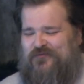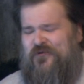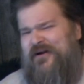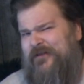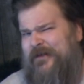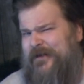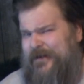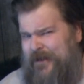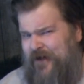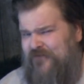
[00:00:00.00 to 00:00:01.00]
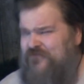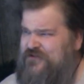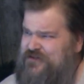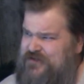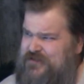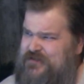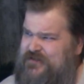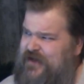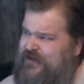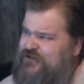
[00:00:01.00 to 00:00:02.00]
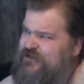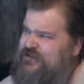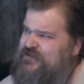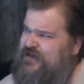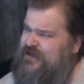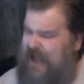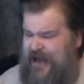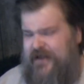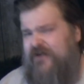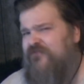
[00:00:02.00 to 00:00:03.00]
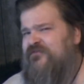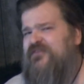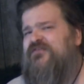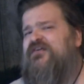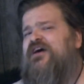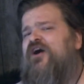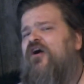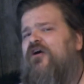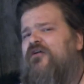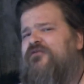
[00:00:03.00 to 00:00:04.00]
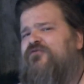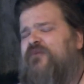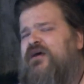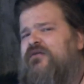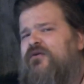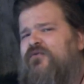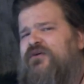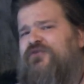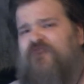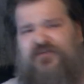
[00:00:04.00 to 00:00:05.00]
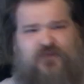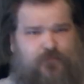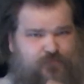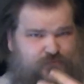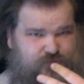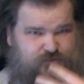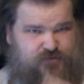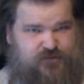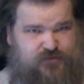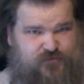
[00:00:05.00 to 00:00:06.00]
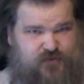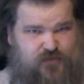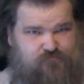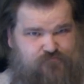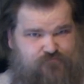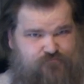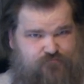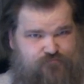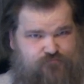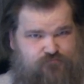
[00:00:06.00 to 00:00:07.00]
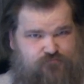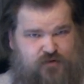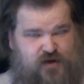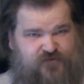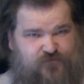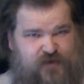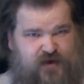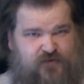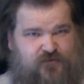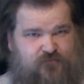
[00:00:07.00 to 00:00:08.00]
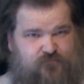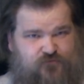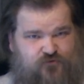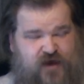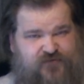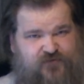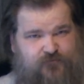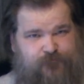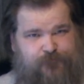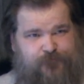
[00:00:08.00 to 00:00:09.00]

Weirdly enough, it didn't actually take any convincing at all to make Loki dress up in a bridesmaid dress.